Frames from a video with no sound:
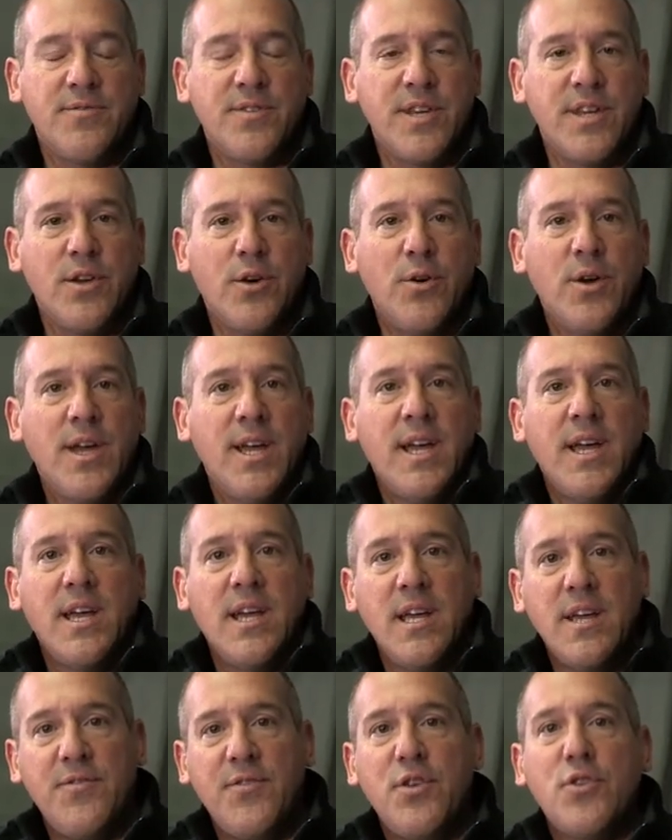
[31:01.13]
video,
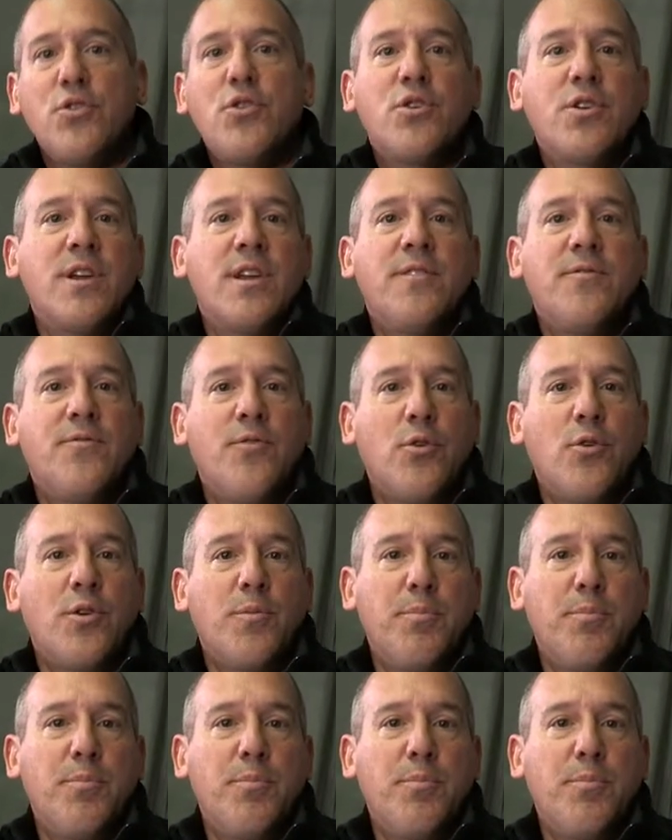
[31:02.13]
if you're looking for